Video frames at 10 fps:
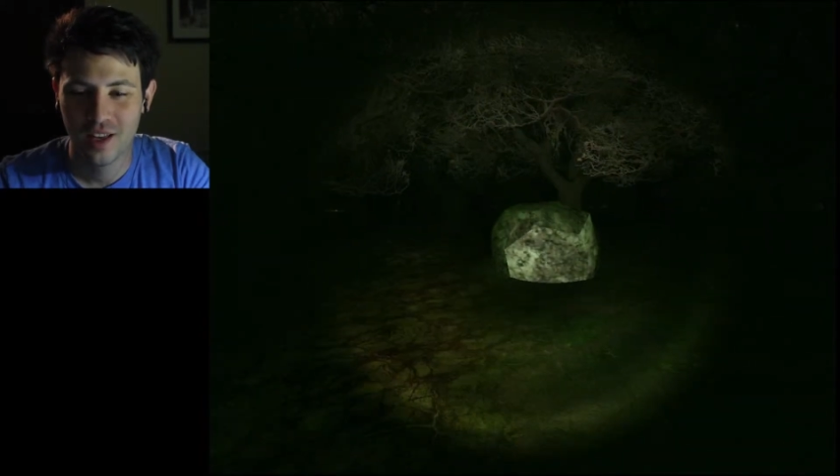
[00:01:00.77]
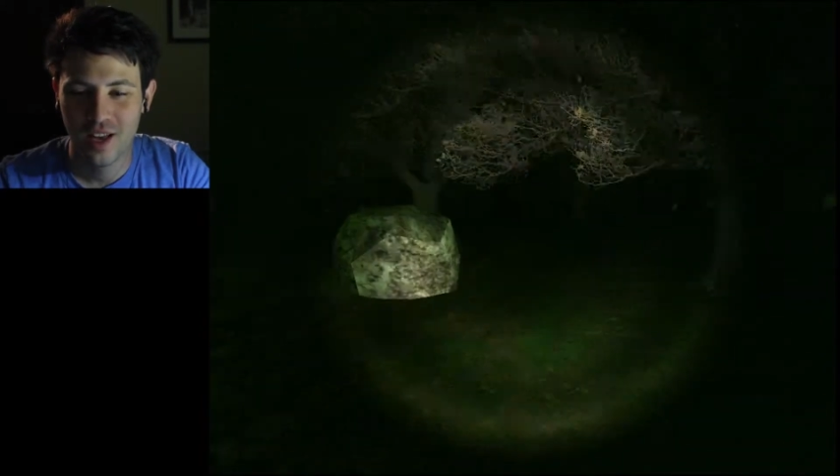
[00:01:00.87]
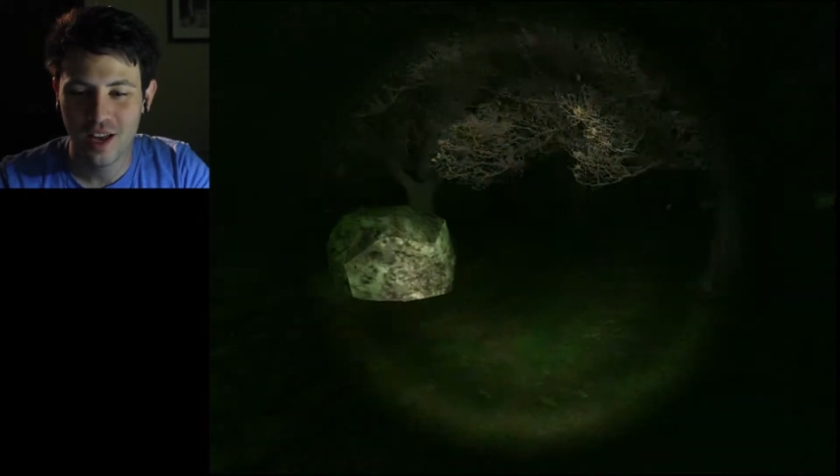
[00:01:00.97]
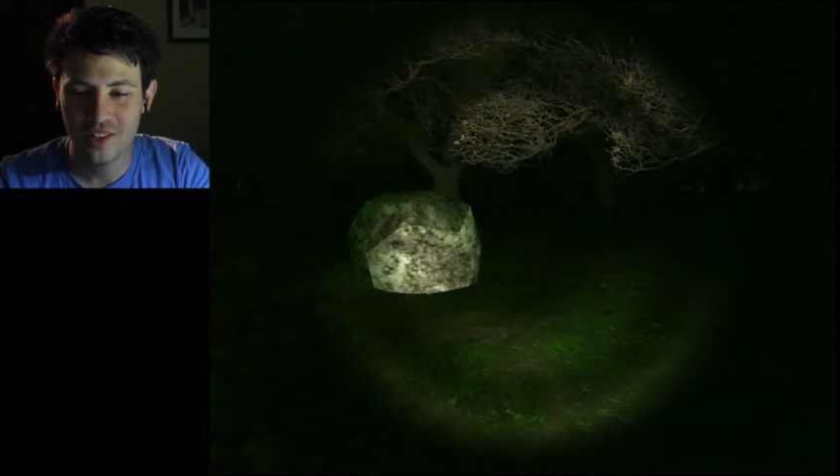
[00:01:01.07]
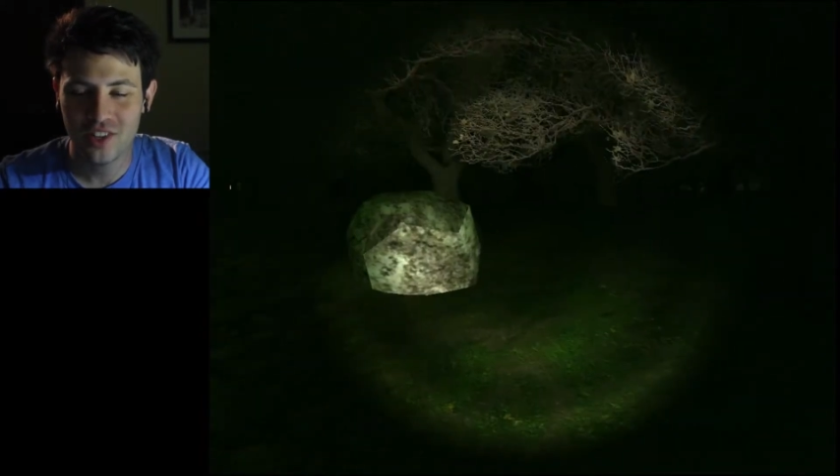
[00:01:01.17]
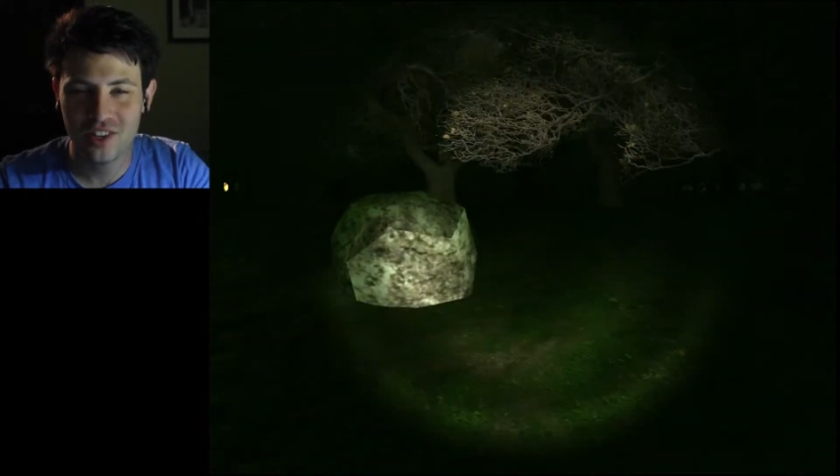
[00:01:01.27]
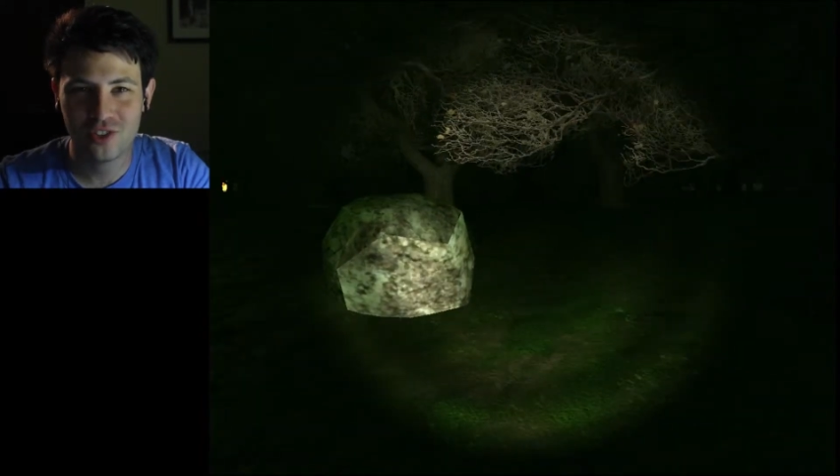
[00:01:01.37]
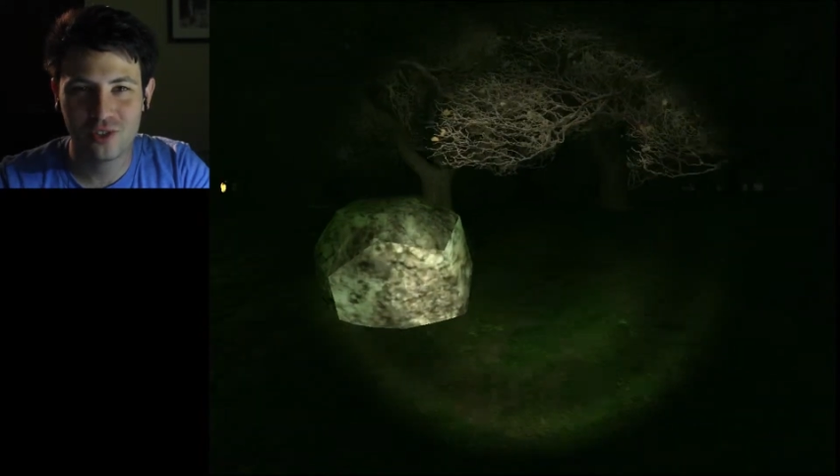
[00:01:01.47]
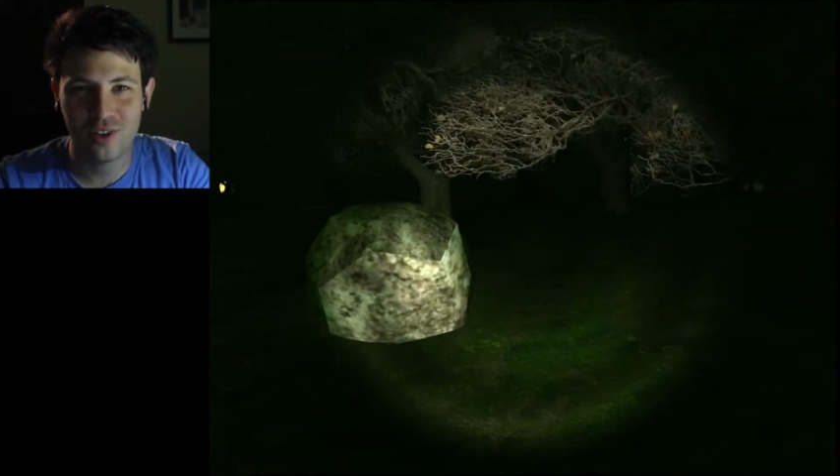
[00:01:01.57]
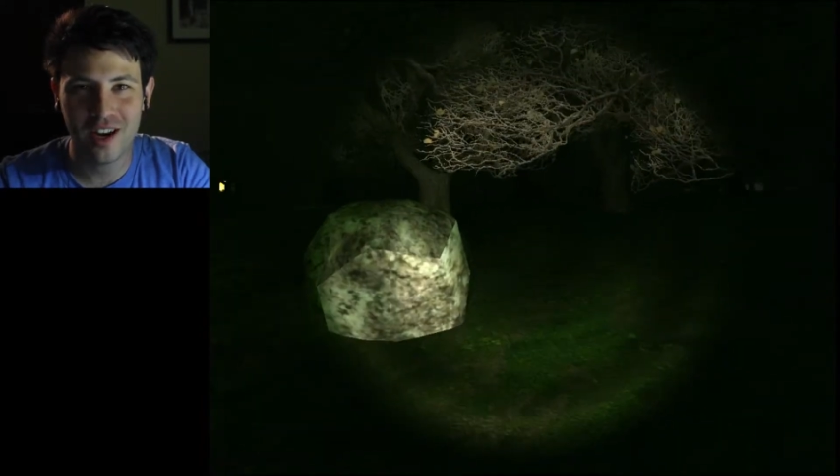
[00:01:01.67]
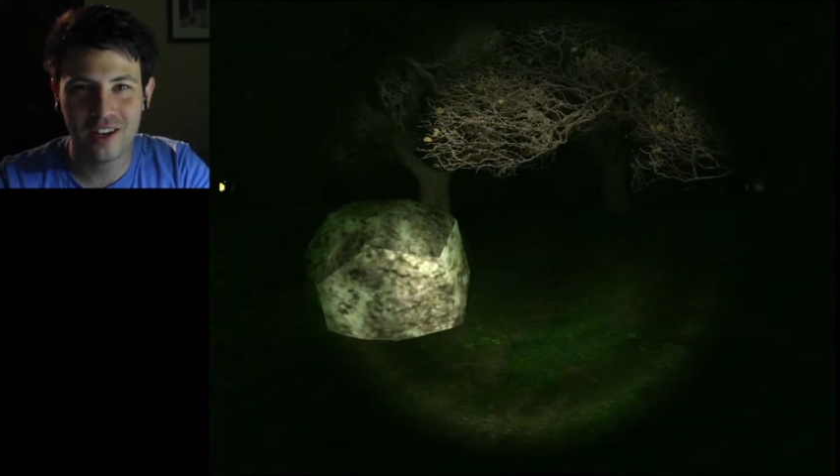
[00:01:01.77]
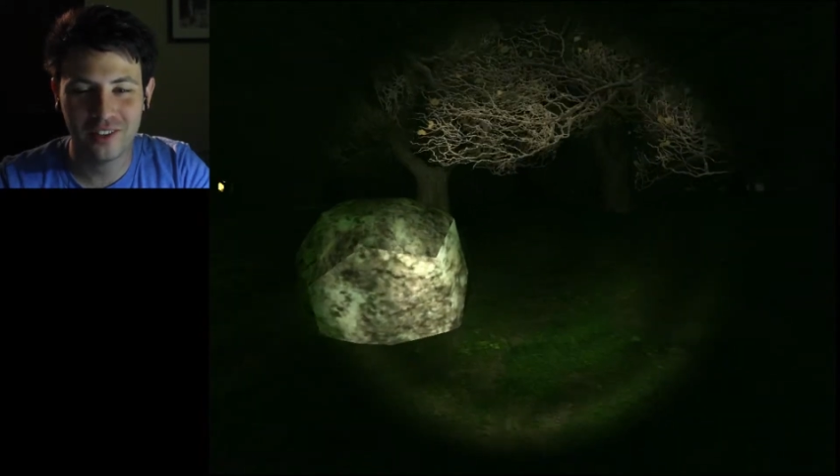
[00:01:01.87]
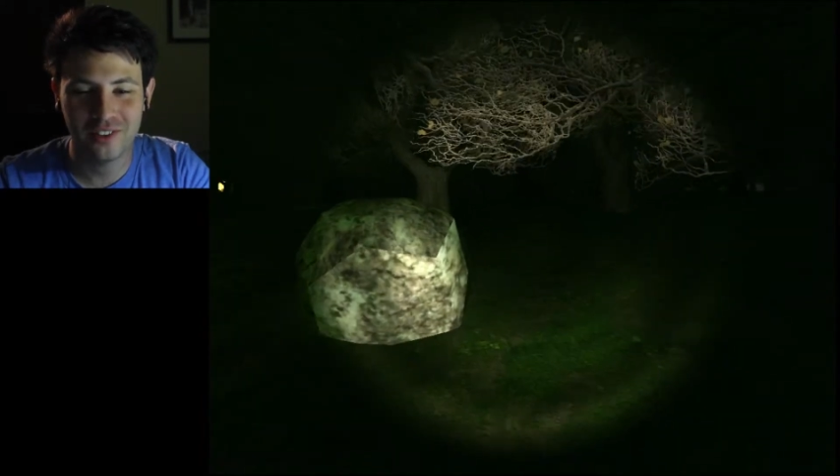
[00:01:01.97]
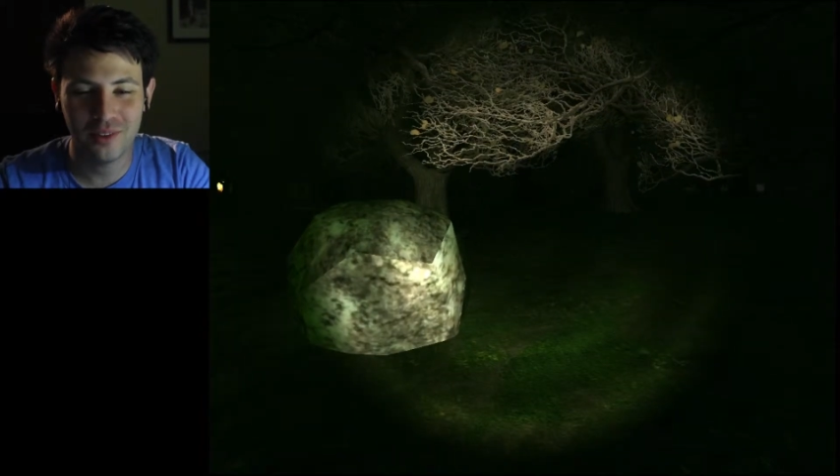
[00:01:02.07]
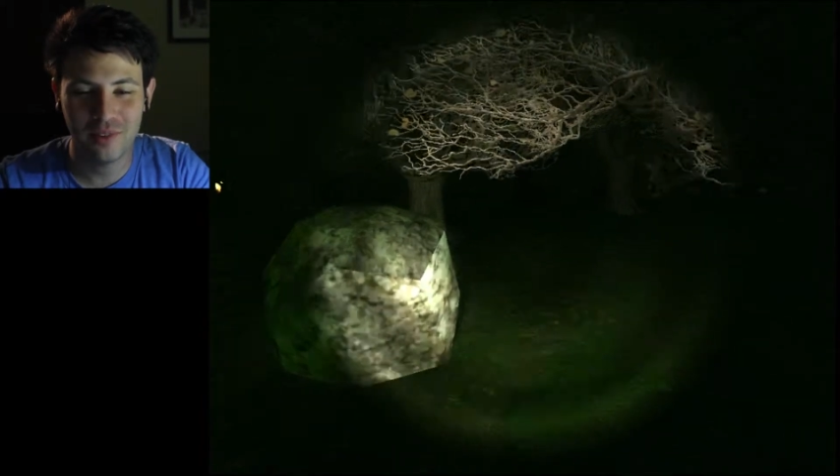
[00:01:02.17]
get it. Is it Shrek
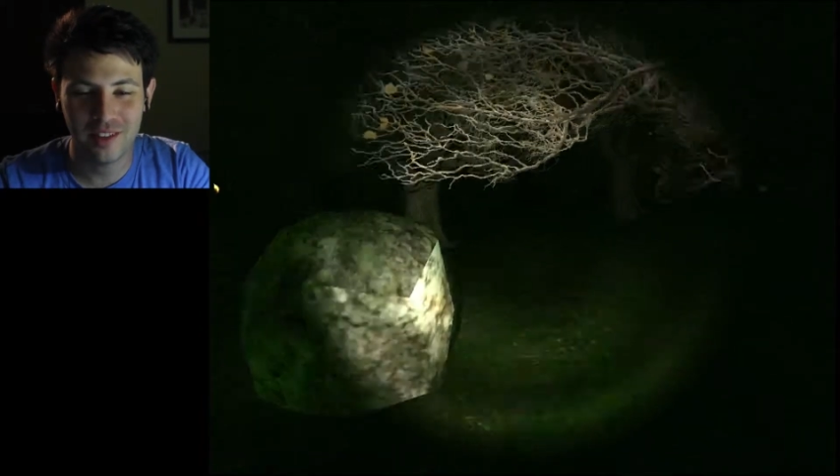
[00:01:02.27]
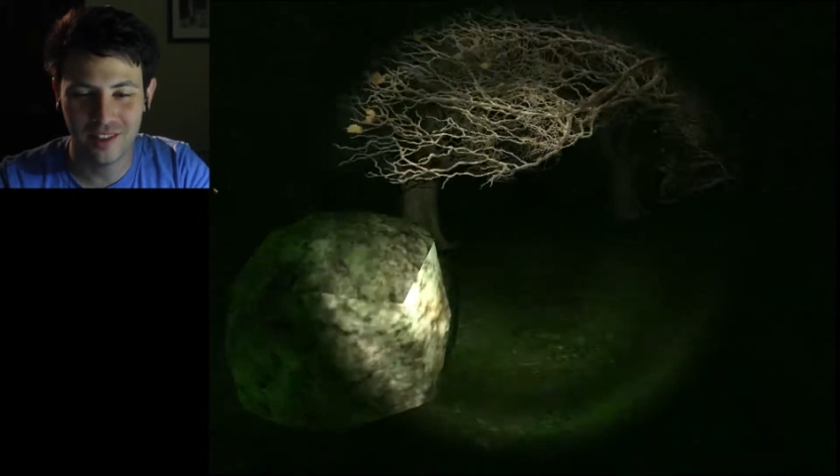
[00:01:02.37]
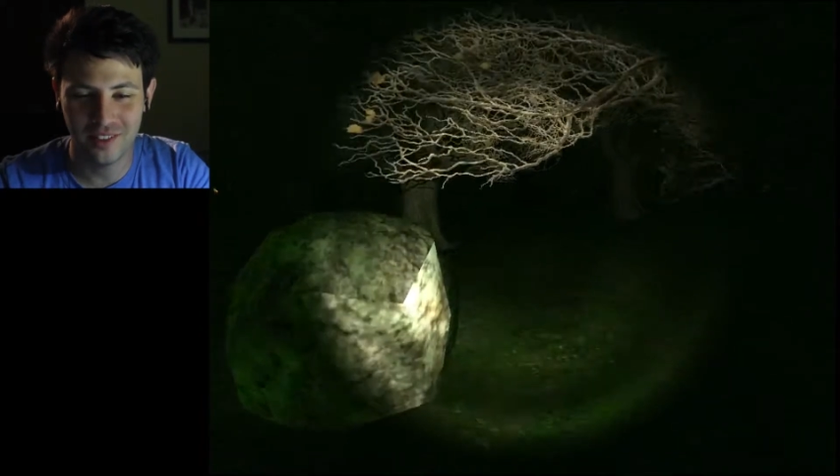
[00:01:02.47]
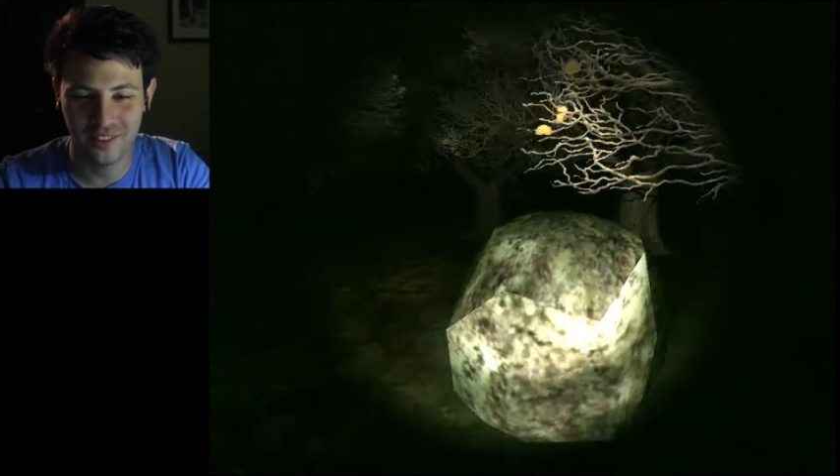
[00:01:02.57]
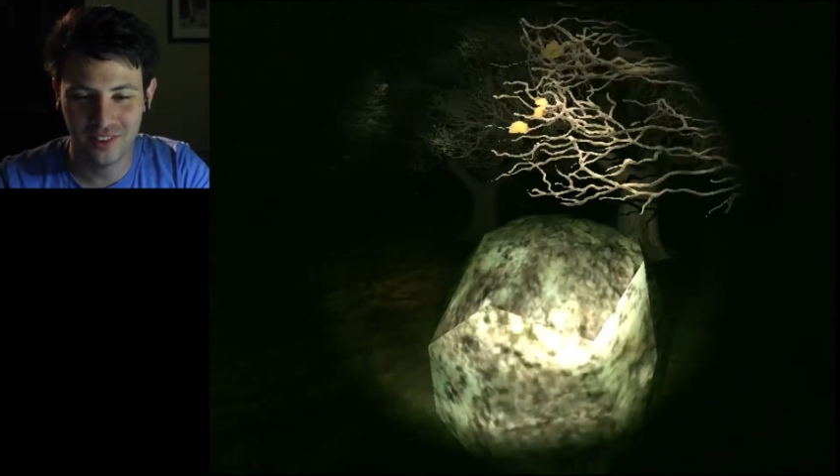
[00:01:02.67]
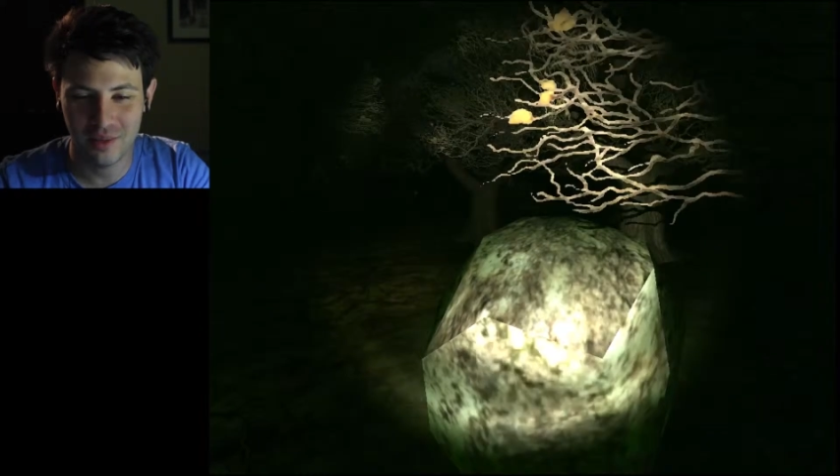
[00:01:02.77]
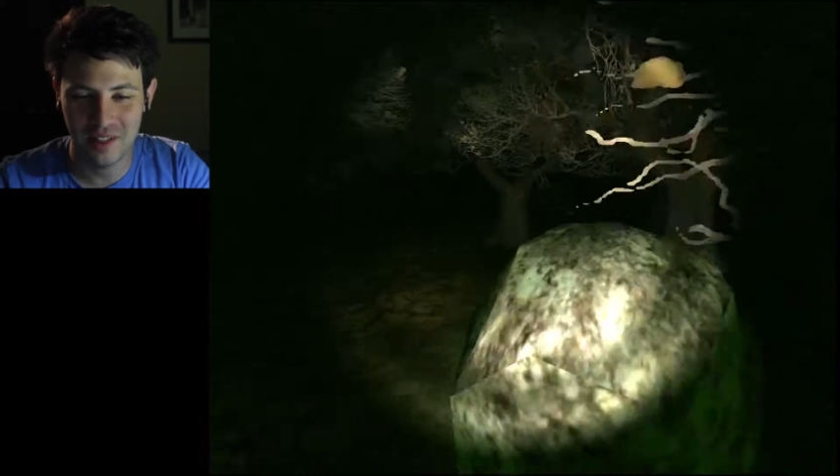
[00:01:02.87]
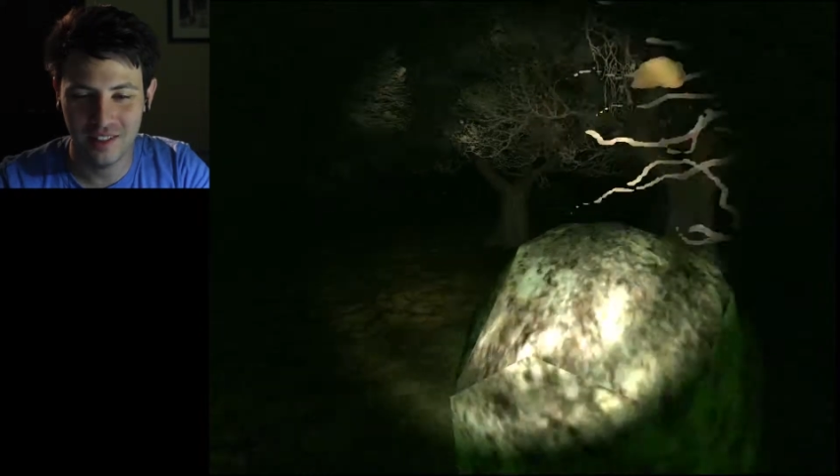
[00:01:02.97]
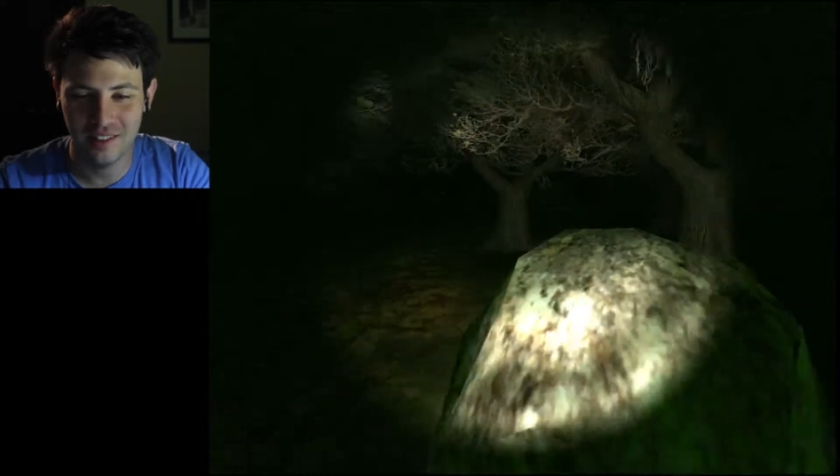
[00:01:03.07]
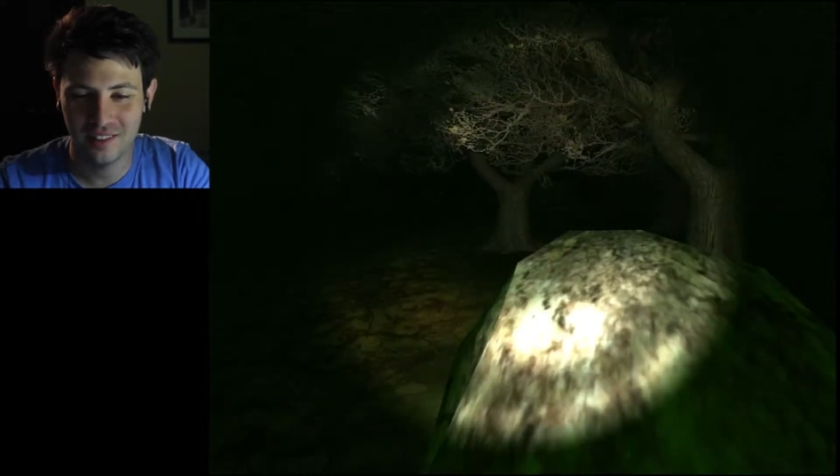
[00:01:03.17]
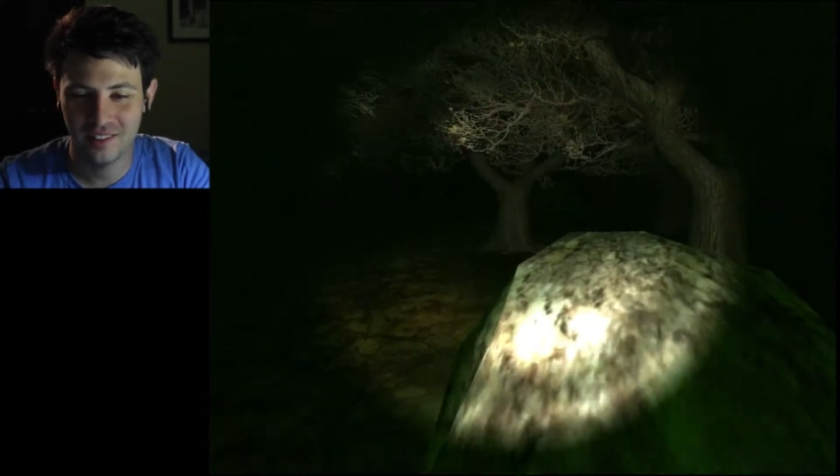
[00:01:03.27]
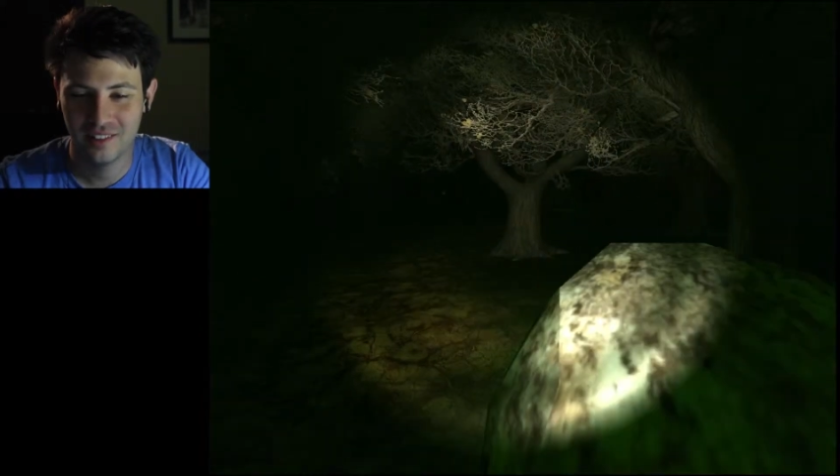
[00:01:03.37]
or something else? I mean,